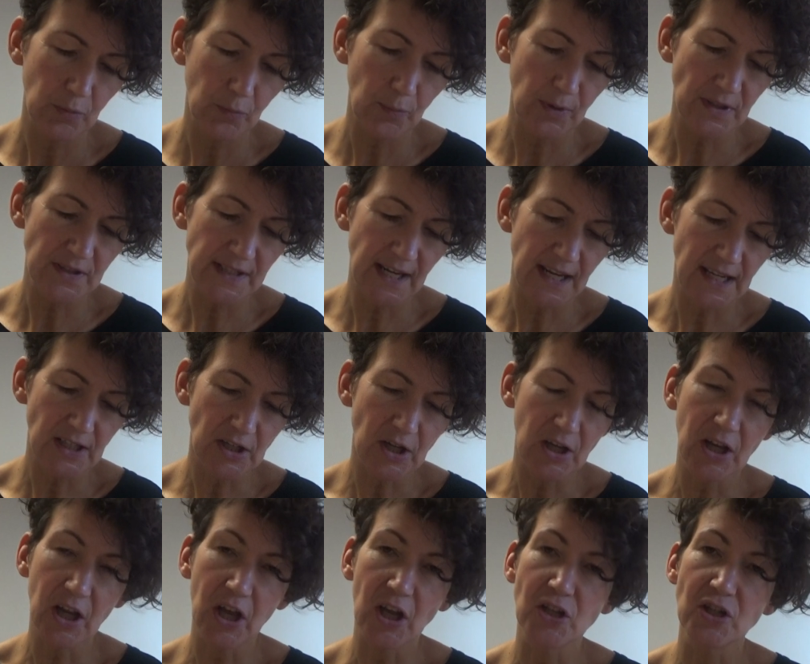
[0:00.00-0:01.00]
We take
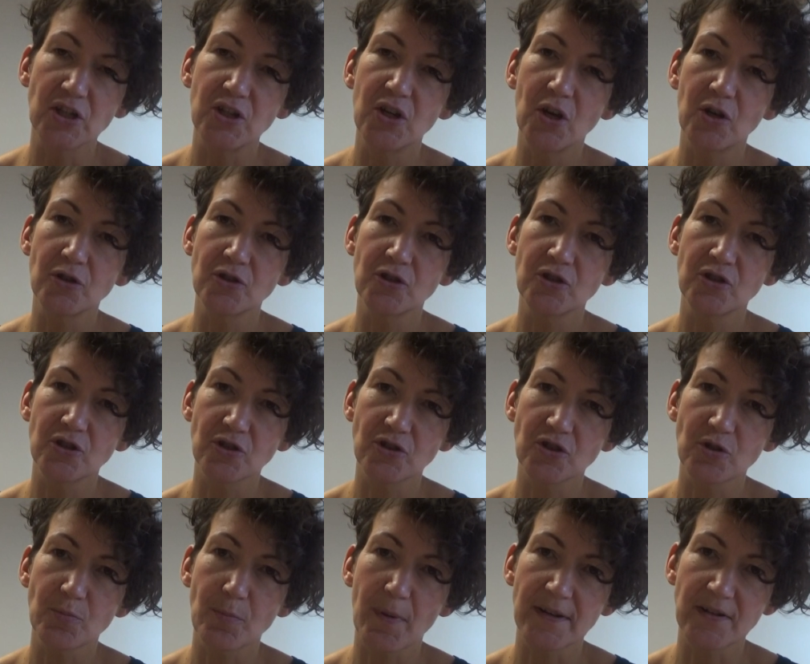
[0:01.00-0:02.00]
a
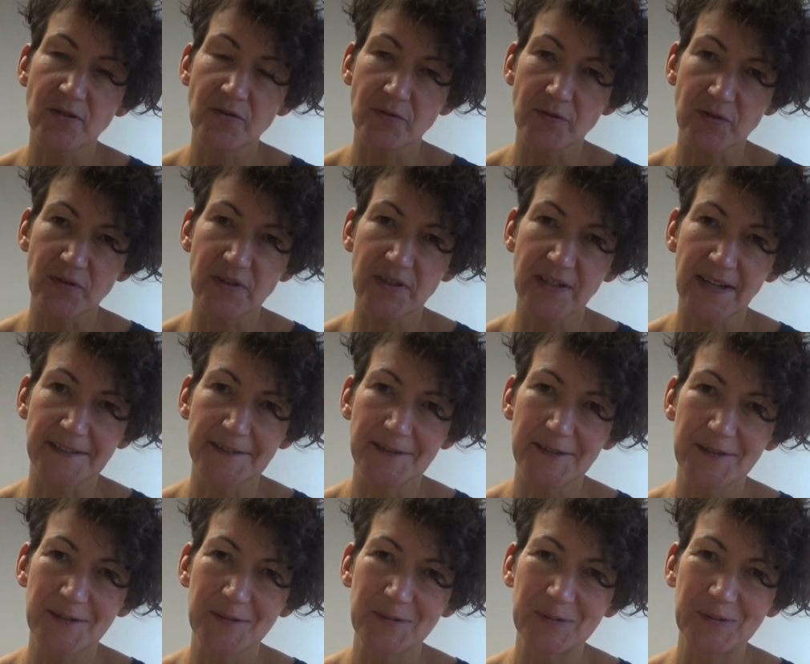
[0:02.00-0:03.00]
non-judgmental
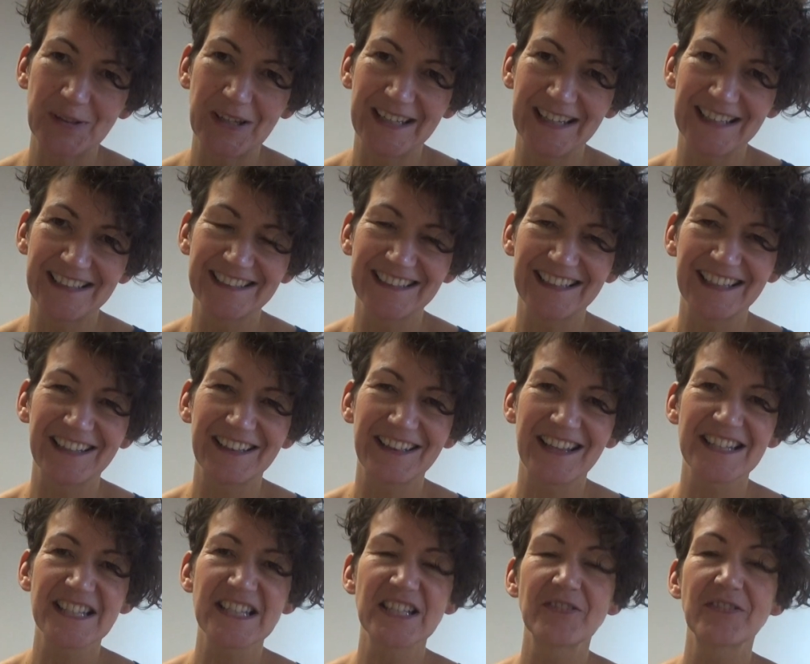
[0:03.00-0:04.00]
stance, okay, and
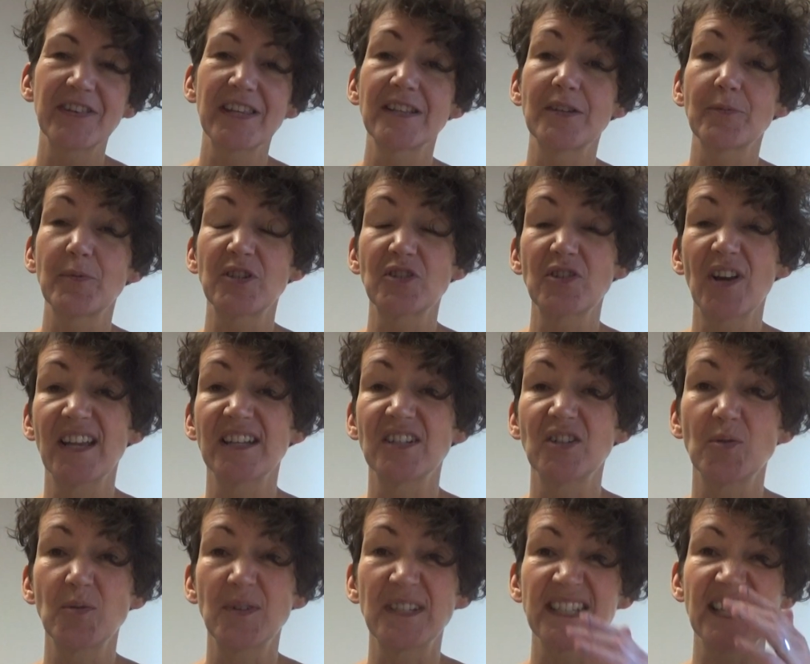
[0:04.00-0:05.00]
that's something that we try and
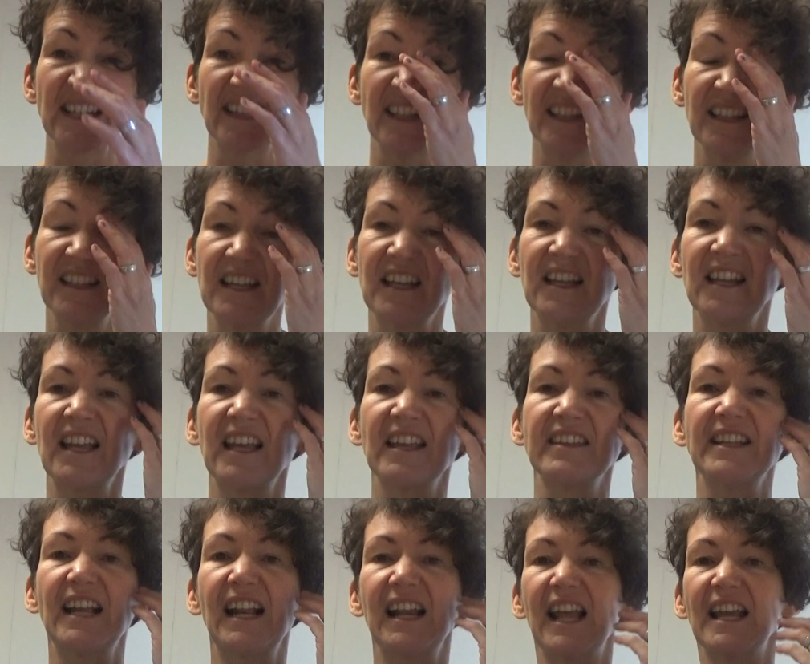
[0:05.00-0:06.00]
notice in
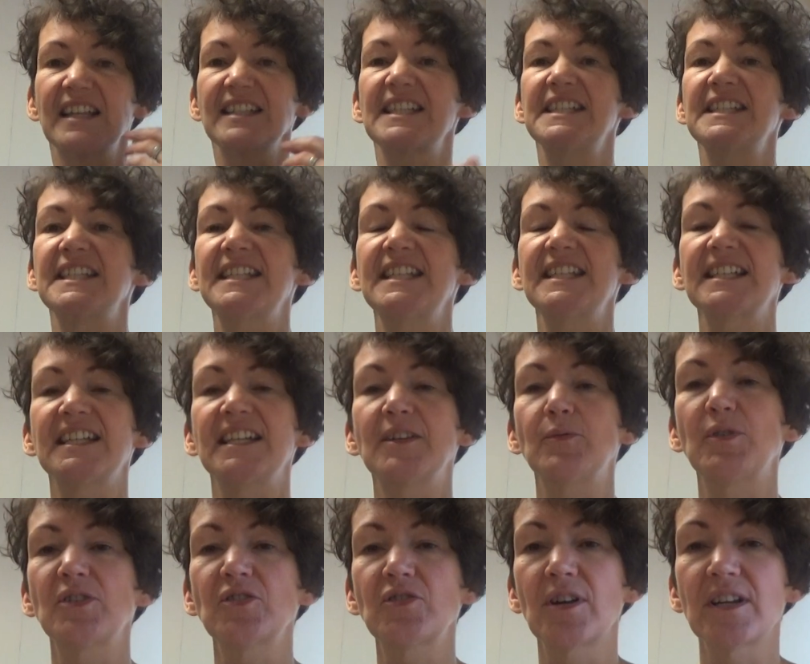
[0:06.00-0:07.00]
the classes, isn't it?
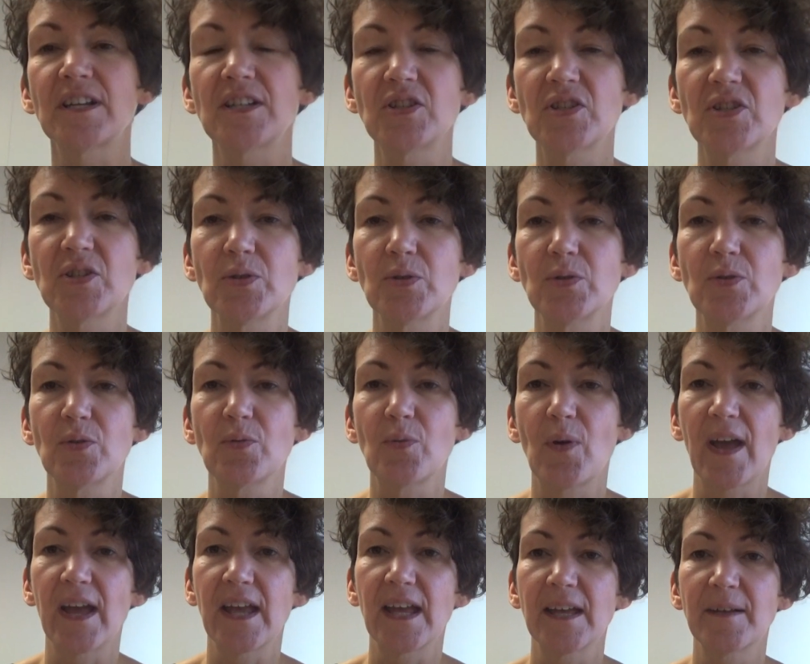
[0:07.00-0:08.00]
We try to
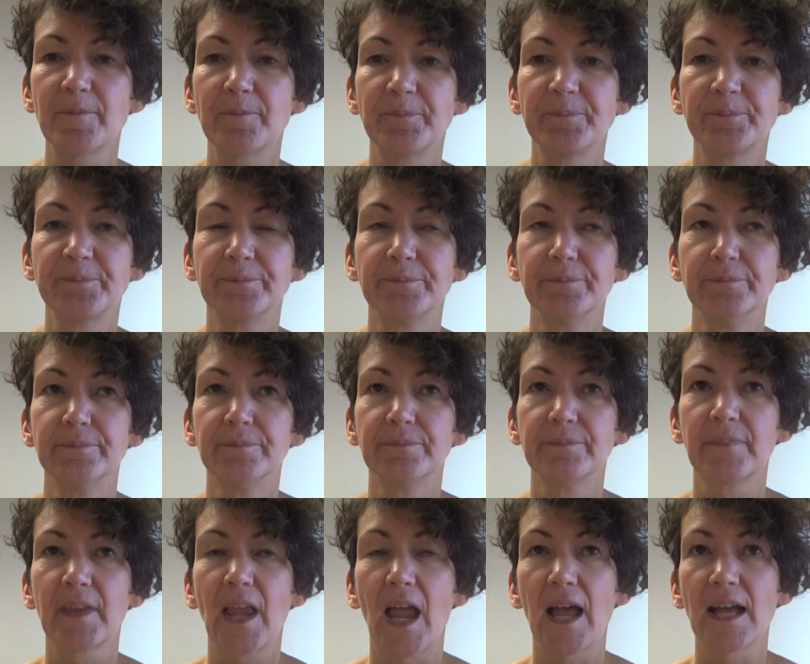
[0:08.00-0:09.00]

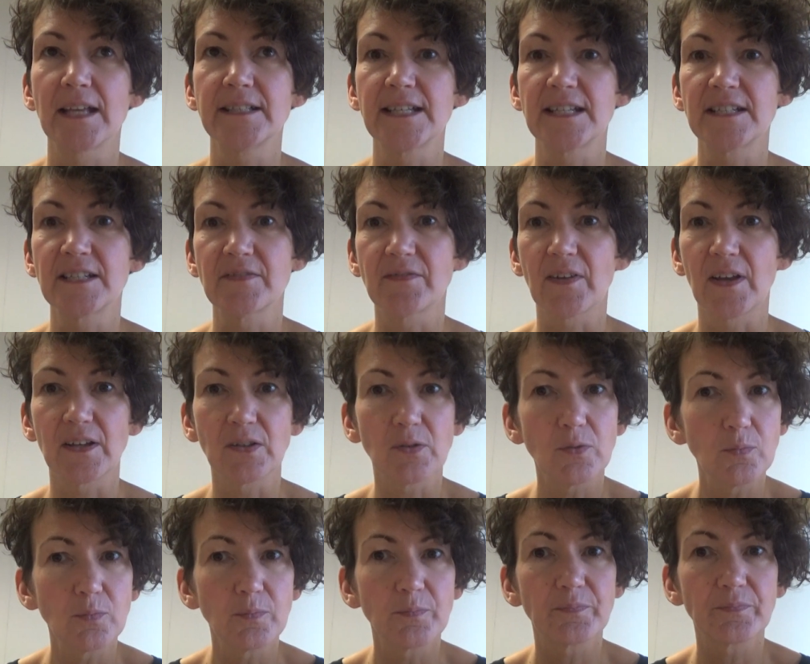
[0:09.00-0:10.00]
identify,
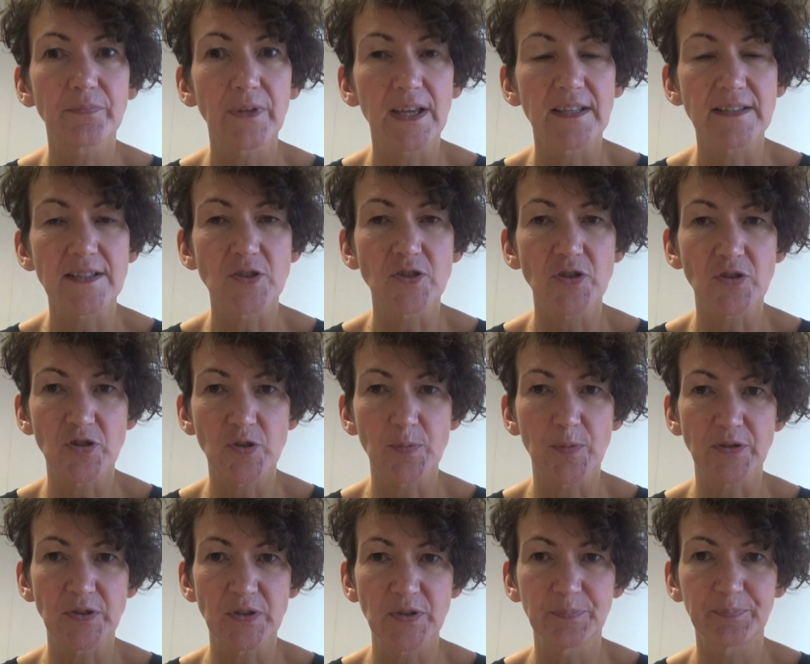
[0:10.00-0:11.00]
oh, there's a
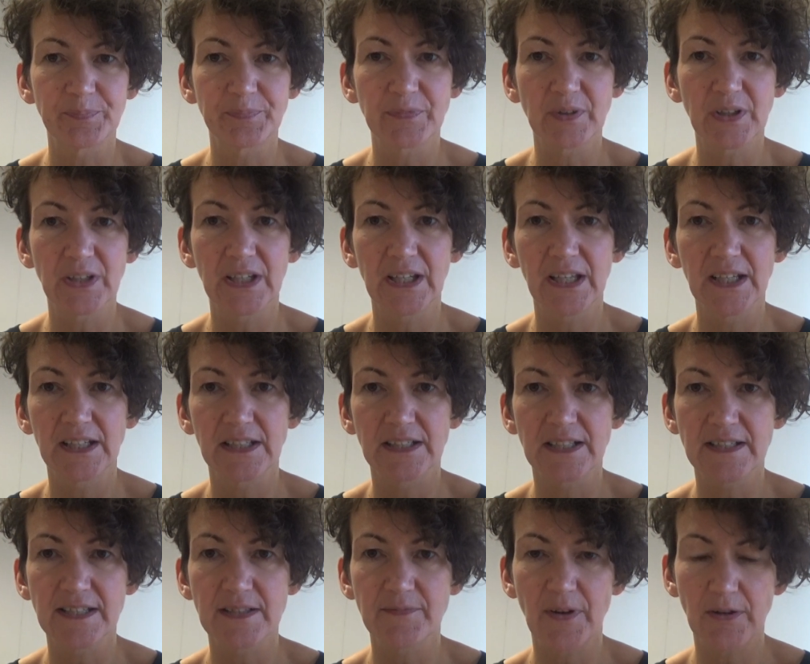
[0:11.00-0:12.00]
judgment, okay, and
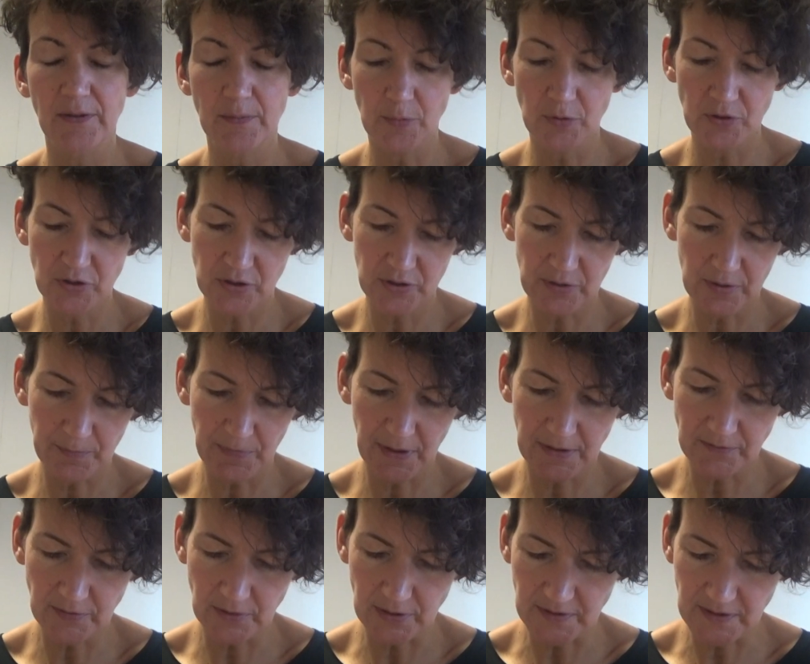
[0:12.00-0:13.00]
it's very much
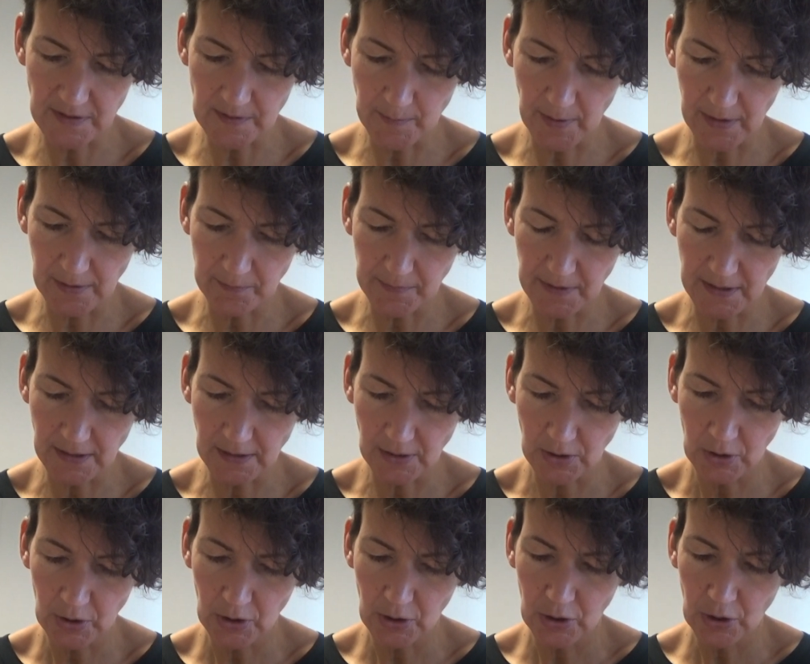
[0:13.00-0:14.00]
mindfulness is about being
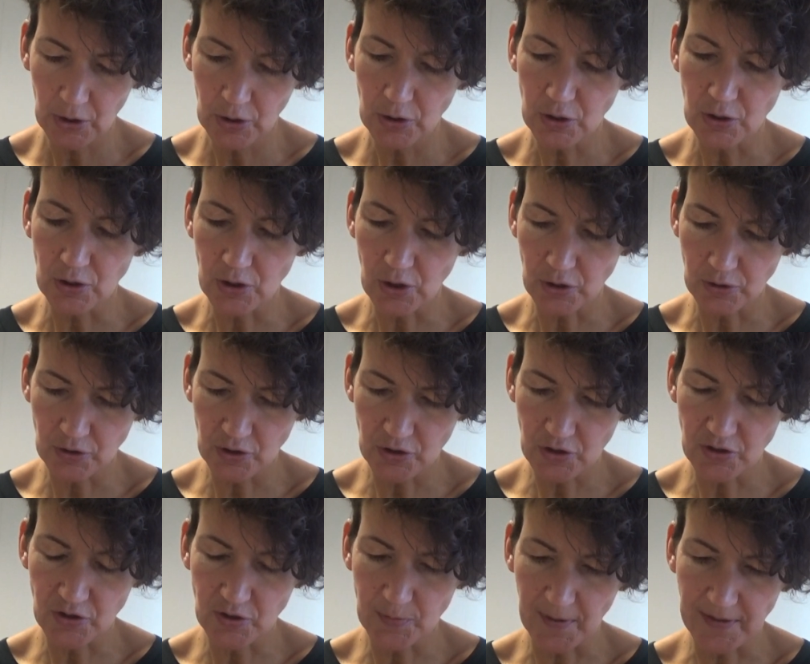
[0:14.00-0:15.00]

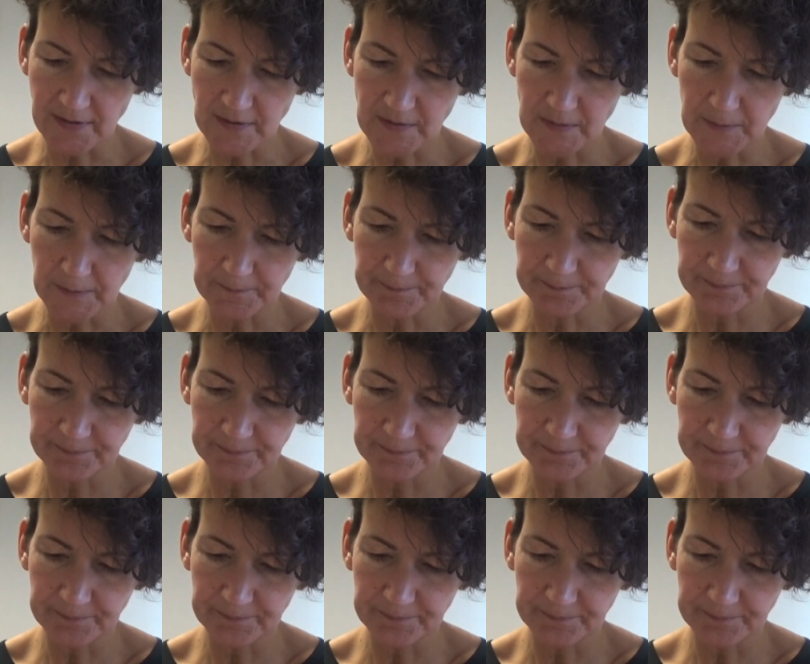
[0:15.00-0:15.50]
non-judgmental.